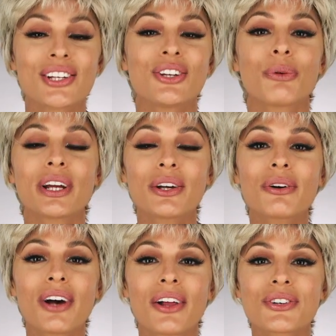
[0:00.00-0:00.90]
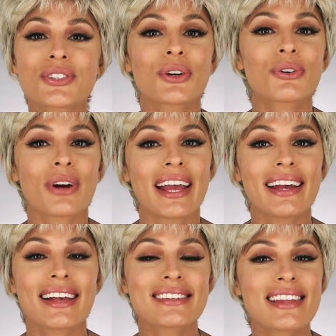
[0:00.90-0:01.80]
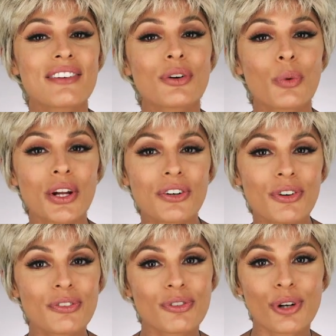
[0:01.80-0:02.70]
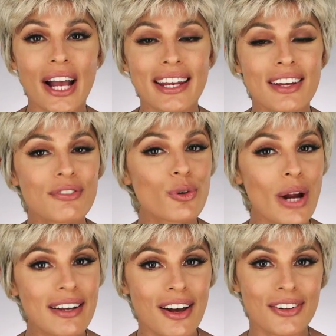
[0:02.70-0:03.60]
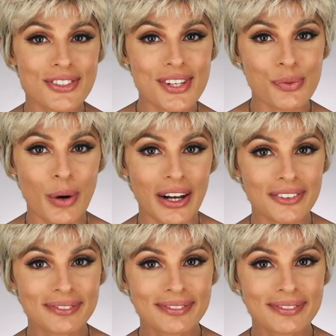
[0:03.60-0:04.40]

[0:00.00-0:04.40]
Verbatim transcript: Noriko colors are great as they have a wonderful variety of gray colors as well.